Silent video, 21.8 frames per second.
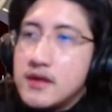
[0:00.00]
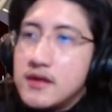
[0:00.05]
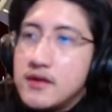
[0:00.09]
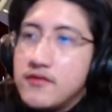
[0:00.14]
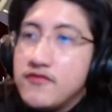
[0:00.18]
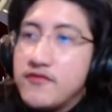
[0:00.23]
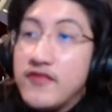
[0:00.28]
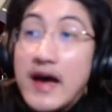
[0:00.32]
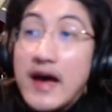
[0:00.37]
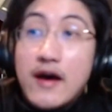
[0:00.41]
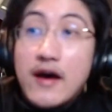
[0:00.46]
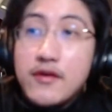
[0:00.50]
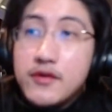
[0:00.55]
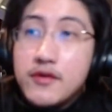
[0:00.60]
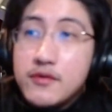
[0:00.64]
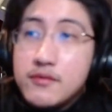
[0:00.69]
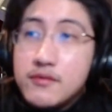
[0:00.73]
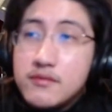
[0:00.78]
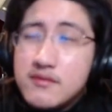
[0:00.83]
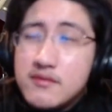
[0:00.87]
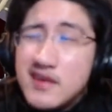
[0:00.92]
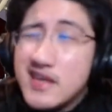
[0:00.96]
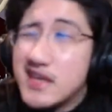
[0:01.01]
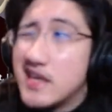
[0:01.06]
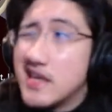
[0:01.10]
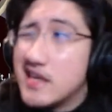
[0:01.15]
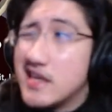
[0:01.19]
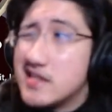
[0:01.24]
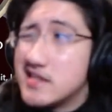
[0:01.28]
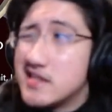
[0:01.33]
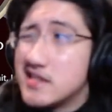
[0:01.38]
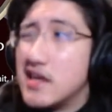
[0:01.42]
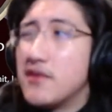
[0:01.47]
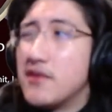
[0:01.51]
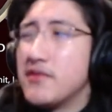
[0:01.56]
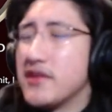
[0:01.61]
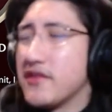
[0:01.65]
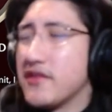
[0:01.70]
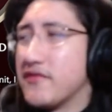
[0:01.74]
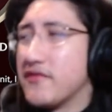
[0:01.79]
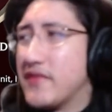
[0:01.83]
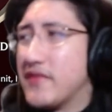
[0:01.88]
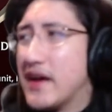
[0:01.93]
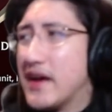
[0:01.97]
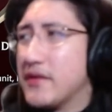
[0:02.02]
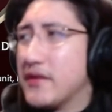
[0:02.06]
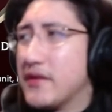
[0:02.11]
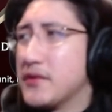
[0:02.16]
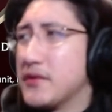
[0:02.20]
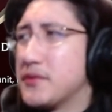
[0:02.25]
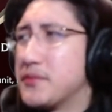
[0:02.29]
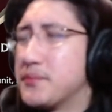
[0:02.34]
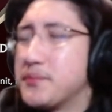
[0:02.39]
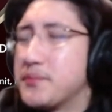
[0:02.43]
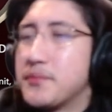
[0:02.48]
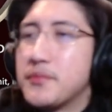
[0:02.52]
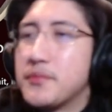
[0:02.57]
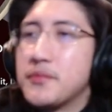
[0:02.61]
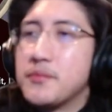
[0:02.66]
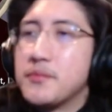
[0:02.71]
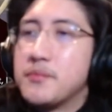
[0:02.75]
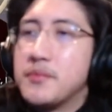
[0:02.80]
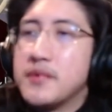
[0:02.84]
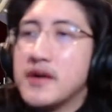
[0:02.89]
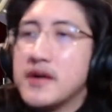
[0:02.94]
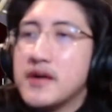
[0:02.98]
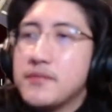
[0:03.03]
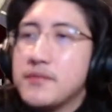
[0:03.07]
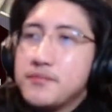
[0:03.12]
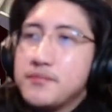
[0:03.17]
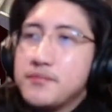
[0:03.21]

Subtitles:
value, I guess. Not really value, but